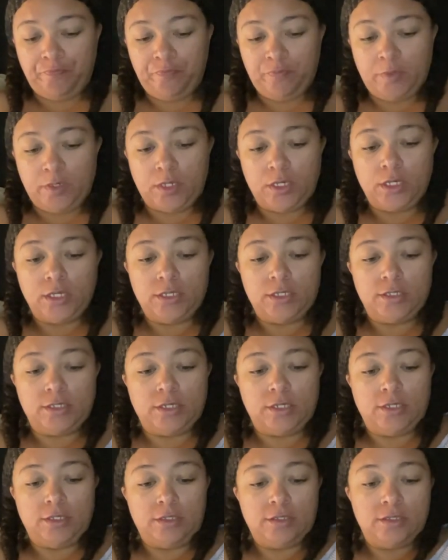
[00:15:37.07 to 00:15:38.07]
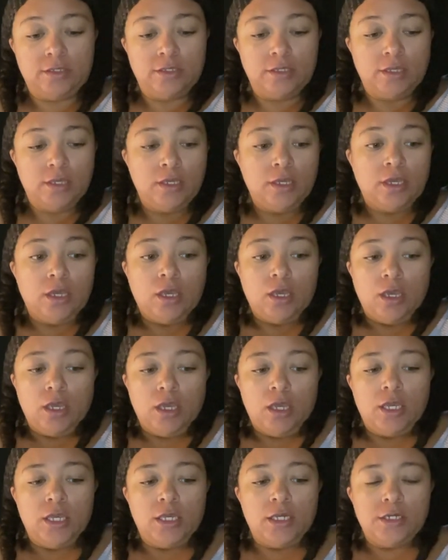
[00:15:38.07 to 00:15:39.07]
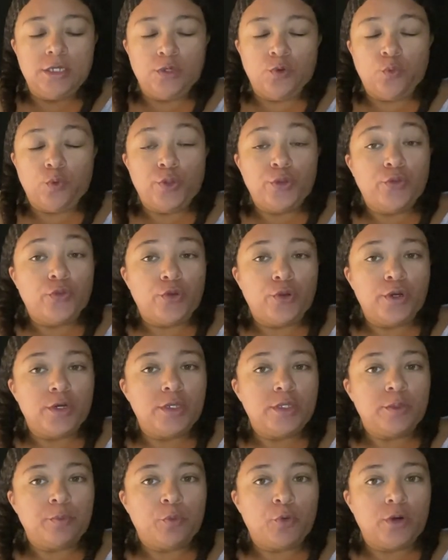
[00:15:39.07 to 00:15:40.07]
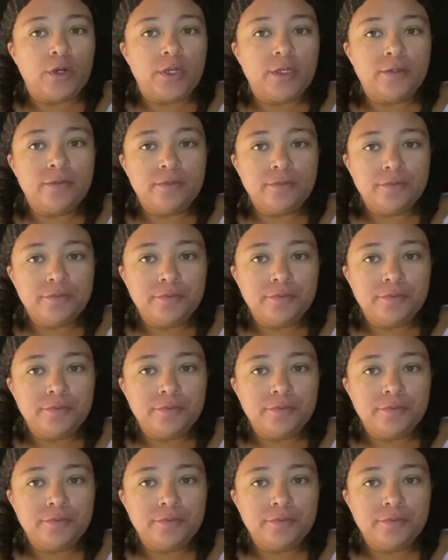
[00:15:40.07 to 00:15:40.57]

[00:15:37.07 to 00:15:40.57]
because it's hitting 1.30 in the morning.